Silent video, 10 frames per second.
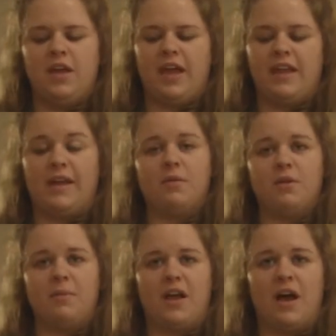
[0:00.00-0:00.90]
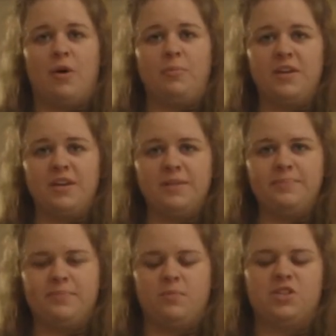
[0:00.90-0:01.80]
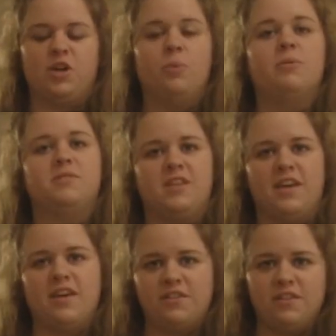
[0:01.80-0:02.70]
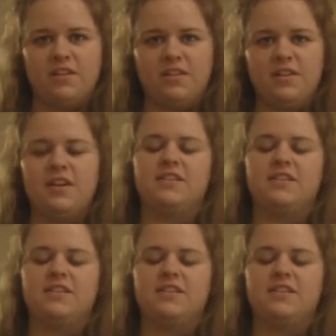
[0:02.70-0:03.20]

And now I'm gonna make haupia, which I hope I'm saying that correctly.